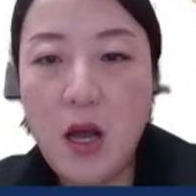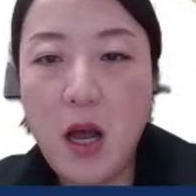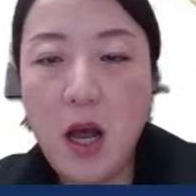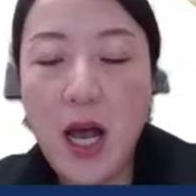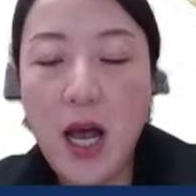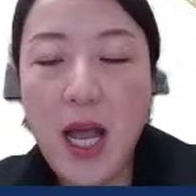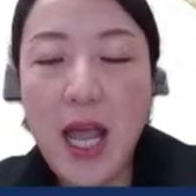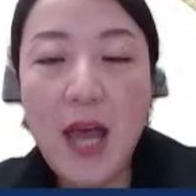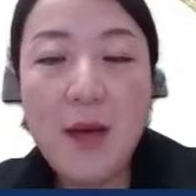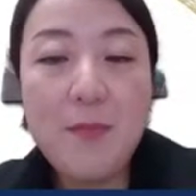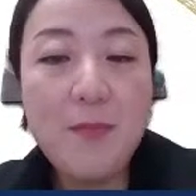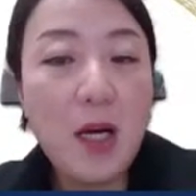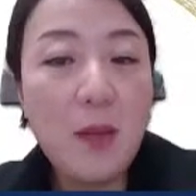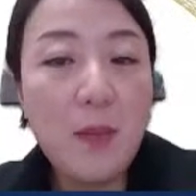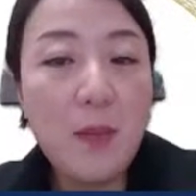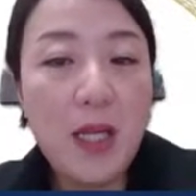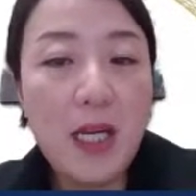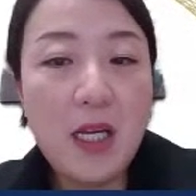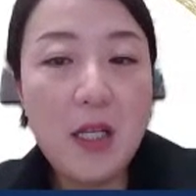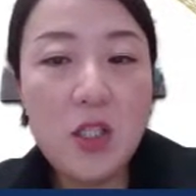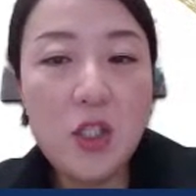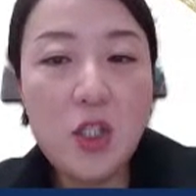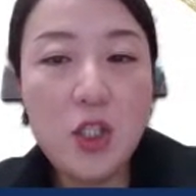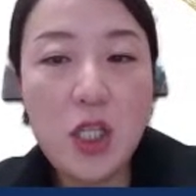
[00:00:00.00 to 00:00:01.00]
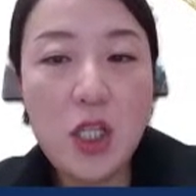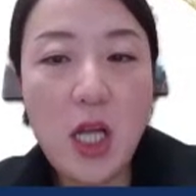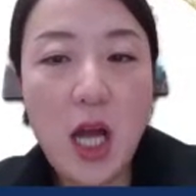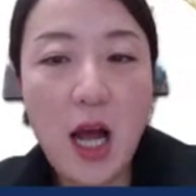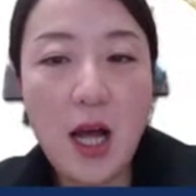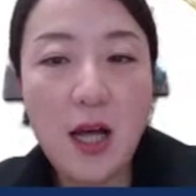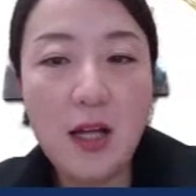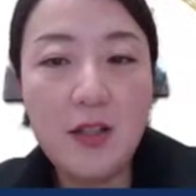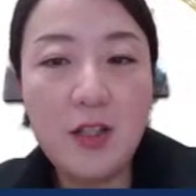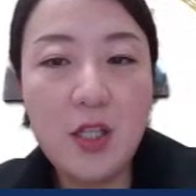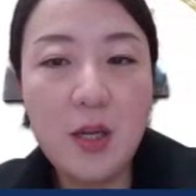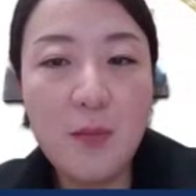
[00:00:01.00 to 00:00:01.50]
I have published
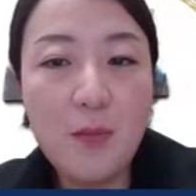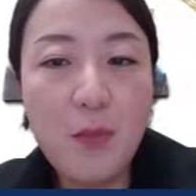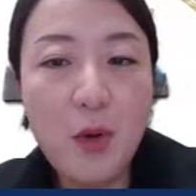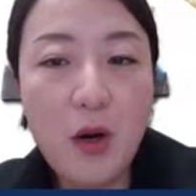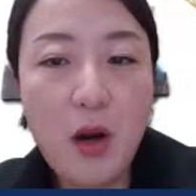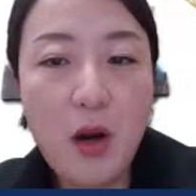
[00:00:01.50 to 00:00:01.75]
a number